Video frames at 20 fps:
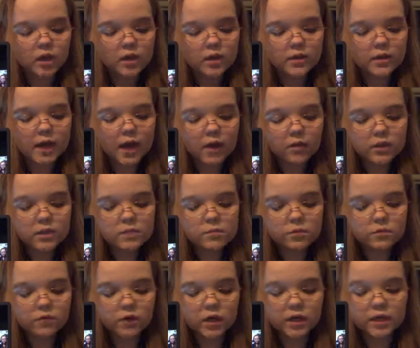Now let's
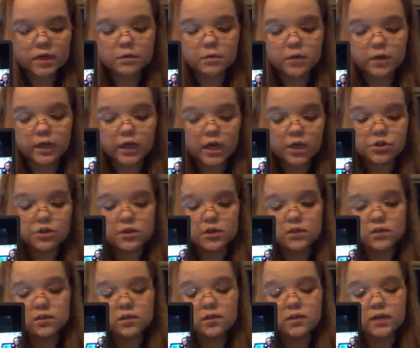move on to
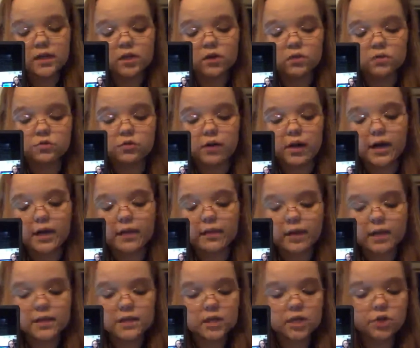communication skills training
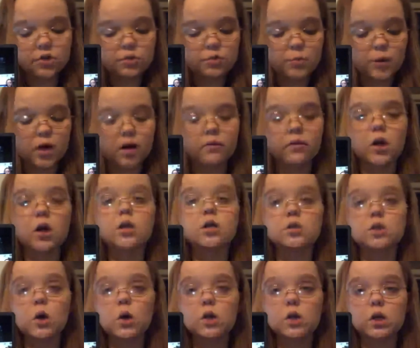that is a huge part of our
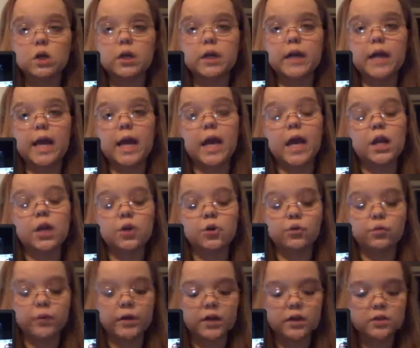adulthood and
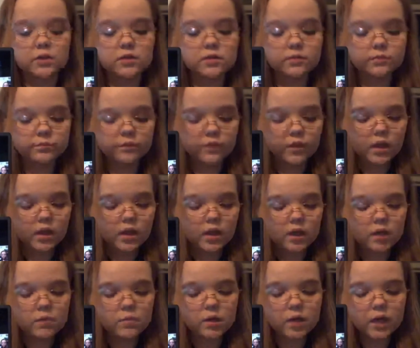careers.
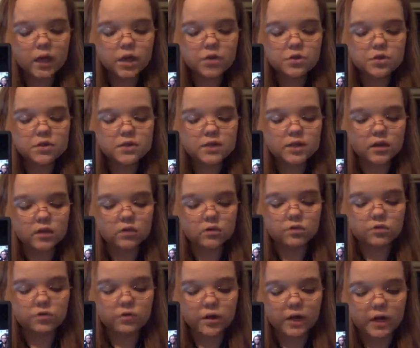Communication
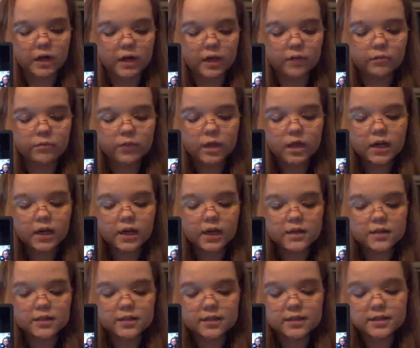skills training
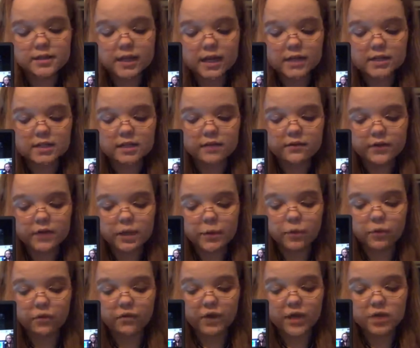is extensive in a
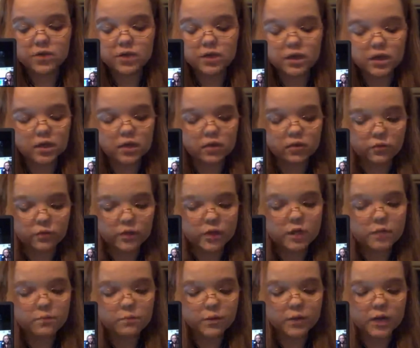profession
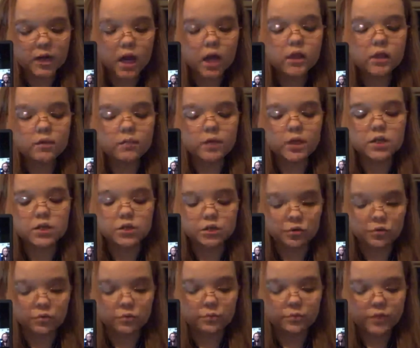including, but not limited
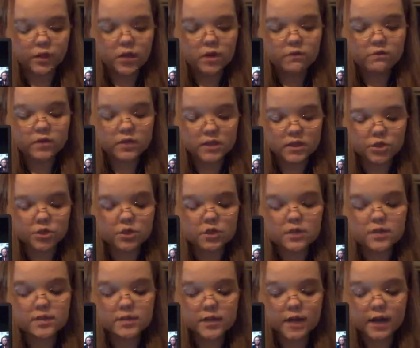to,
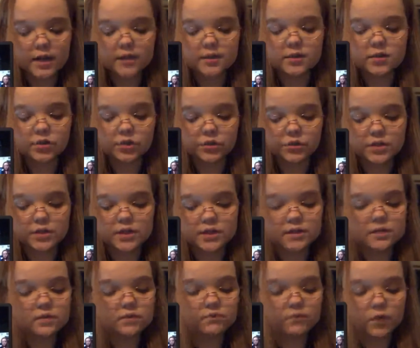physicians, dentists,
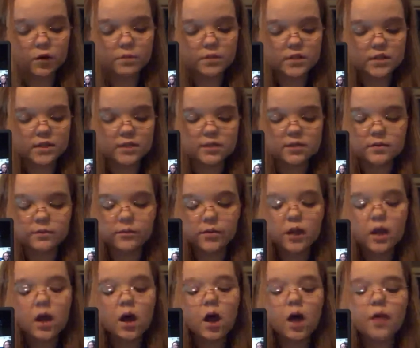nurses, and pharmacists.
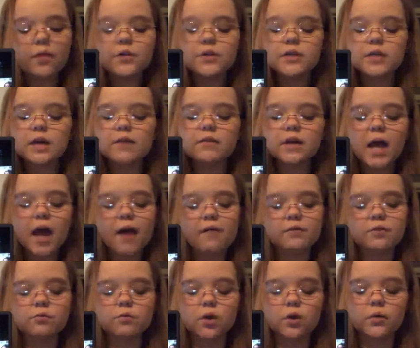Author David
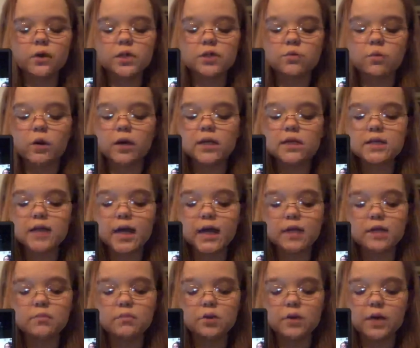Evan wrote in his
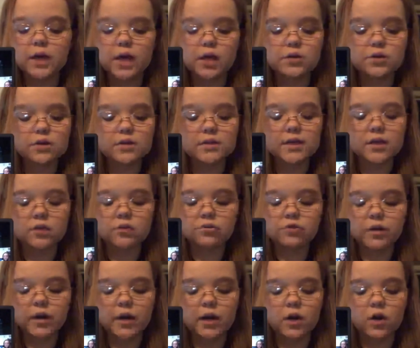2010 Communication Skills
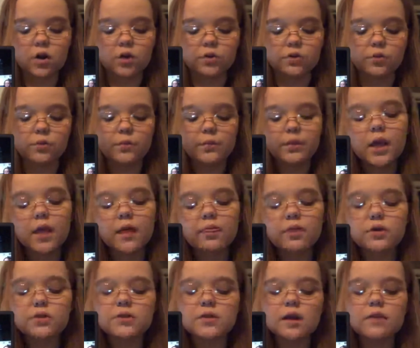Training article,
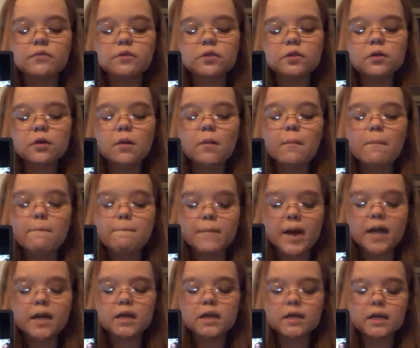there are several
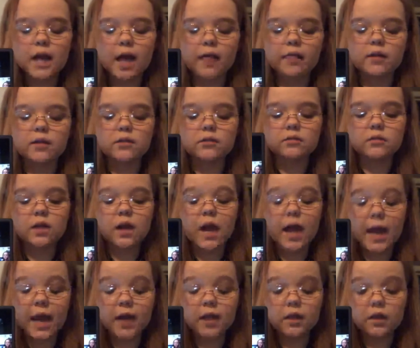
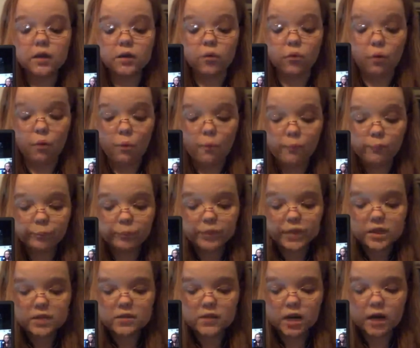meta-analytical
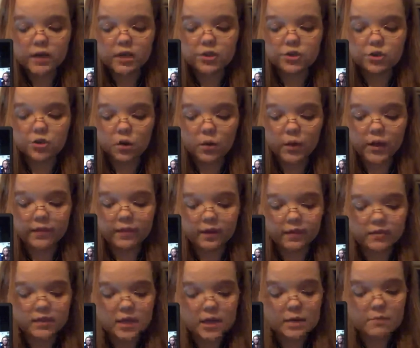studies showing that
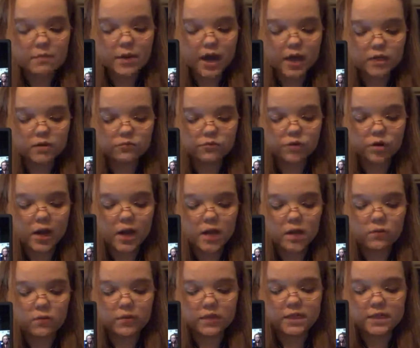the impact of training
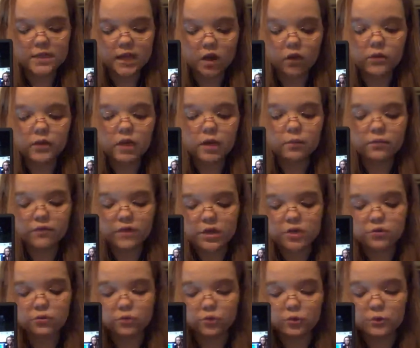with these healthcare
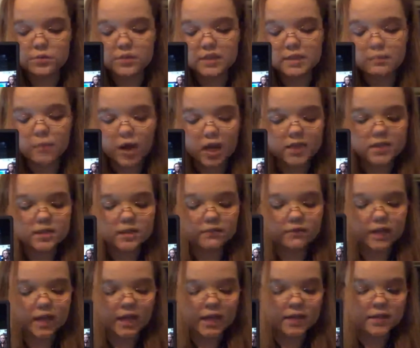professional groups is positive,
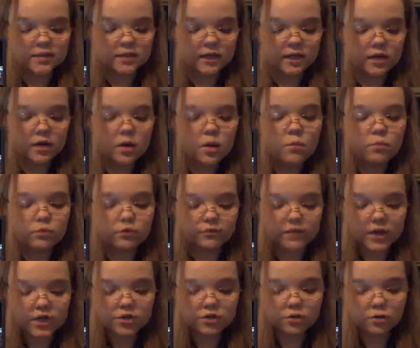enhancing
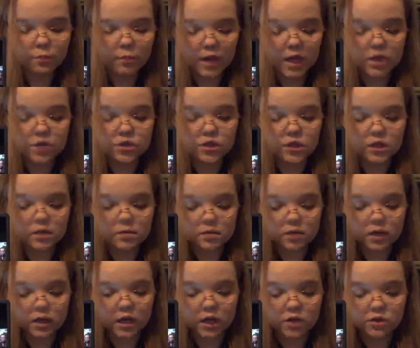professional patient
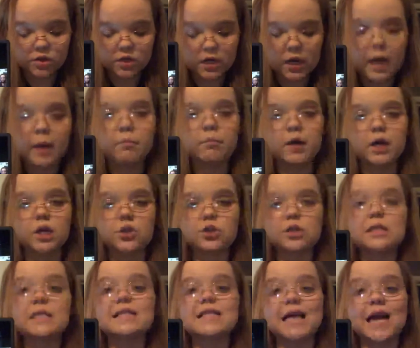communication and
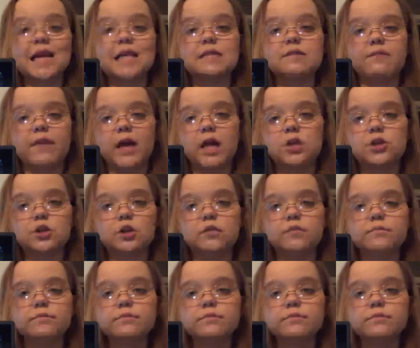patient satisfaction.